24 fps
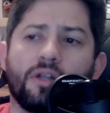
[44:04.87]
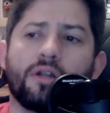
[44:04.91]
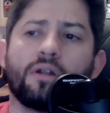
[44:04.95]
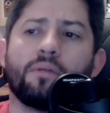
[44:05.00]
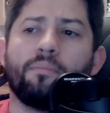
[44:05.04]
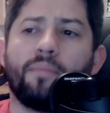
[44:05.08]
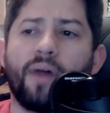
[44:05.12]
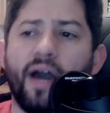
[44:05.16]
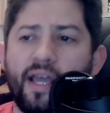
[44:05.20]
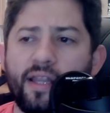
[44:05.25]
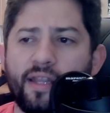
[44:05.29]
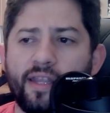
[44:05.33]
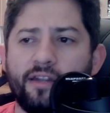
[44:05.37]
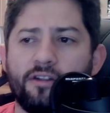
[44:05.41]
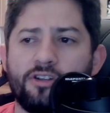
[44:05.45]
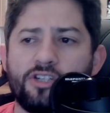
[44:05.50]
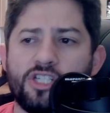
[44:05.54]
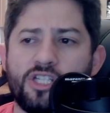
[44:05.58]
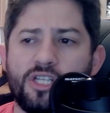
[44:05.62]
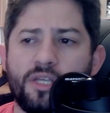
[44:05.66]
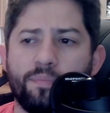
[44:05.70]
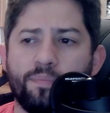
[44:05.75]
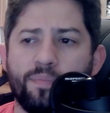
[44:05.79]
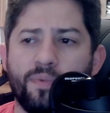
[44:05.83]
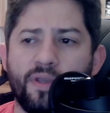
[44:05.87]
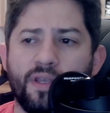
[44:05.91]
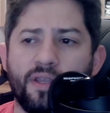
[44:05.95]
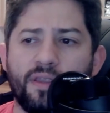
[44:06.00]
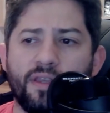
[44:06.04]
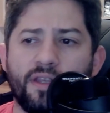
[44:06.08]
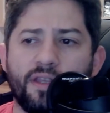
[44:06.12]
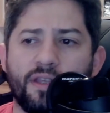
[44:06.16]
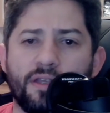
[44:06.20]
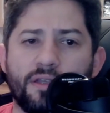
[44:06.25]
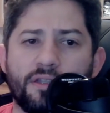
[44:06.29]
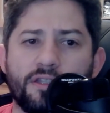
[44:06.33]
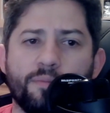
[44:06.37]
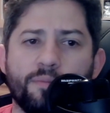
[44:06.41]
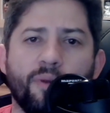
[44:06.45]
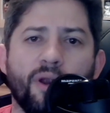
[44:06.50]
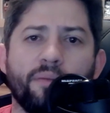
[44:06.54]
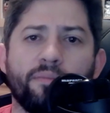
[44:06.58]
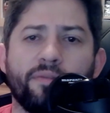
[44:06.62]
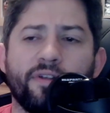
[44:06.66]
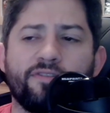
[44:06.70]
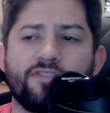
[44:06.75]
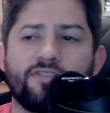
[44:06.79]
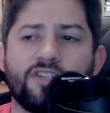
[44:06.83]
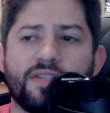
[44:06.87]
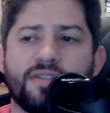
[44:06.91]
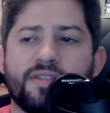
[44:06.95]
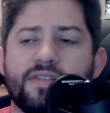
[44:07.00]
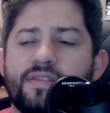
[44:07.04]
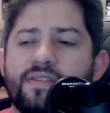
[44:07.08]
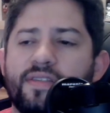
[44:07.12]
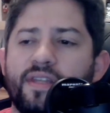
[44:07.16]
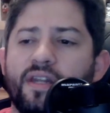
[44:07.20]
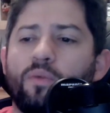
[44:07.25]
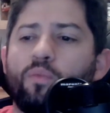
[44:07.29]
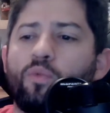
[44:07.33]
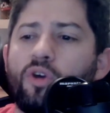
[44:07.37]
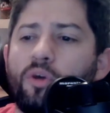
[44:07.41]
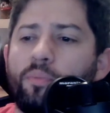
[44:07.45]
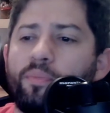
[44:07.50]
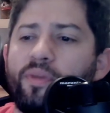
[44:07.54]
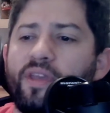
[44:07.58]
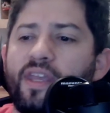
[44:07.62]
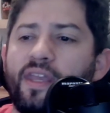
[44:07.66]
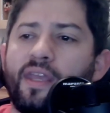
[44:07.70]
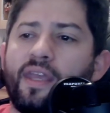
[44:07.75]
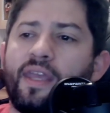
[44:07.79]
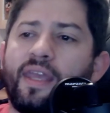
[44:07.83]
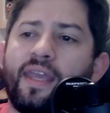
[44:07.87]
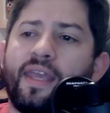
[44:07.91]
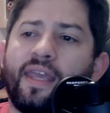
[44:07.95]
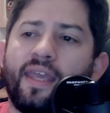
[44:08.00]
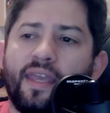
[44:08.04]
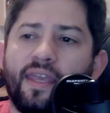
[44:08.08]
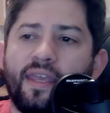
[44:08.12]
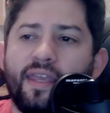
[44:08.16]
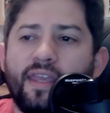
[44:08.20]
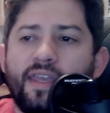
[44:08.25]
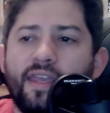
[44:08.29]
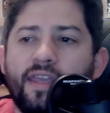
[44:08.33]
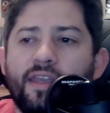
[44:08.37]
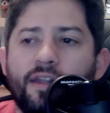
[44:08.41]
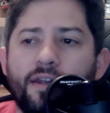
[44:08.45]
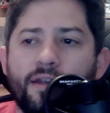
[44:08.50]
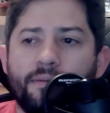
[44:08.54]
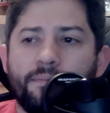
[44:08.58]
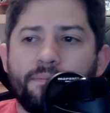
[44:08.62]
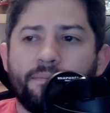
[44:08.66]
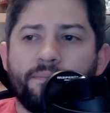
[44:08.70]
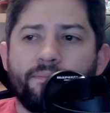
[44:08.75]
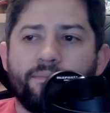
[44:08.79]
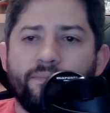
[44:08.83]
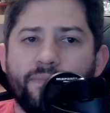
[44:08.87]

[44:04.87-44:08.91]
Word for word: under my leadership in the Department of Justice, than it will be in.